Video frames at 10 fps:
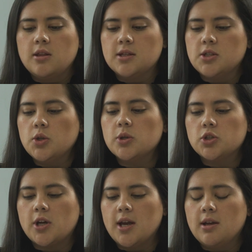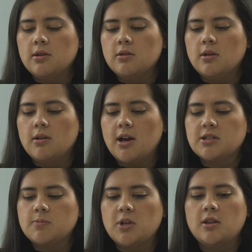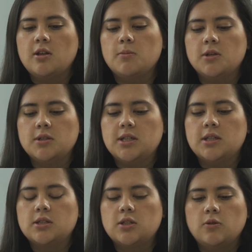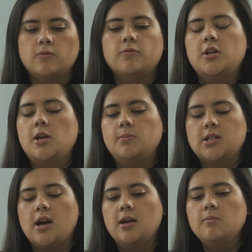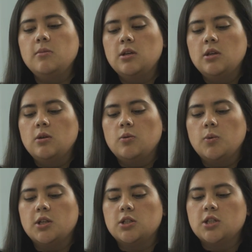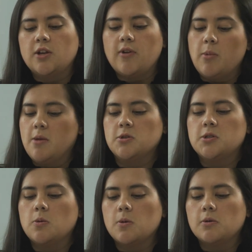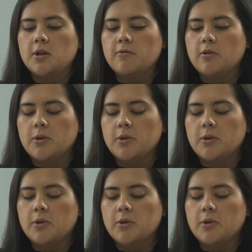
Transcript: This newer tray allows me the ability to free up time, which if I'm able to order it